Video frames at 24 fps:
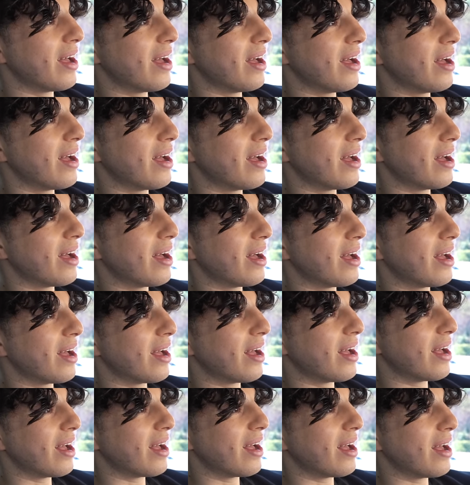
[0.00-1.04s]
but I figured you were
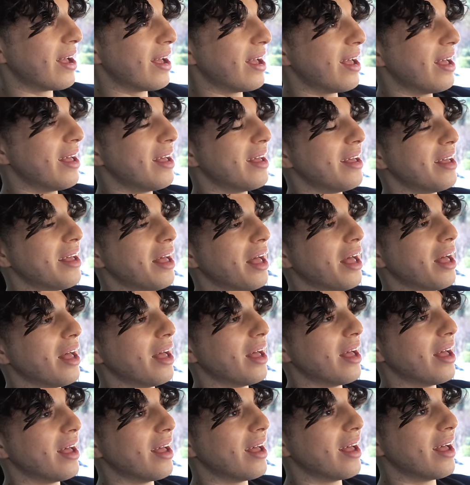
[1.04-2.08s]
busy and couldn't get
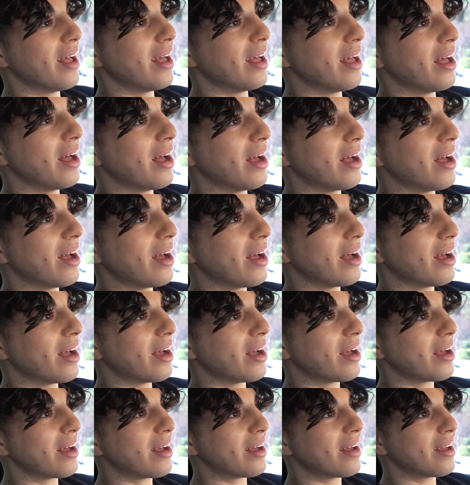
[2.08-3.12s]
back to me. But uh, what's
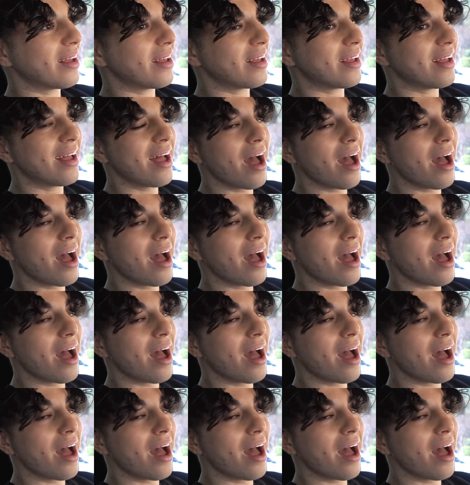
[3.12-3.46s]
what's going down?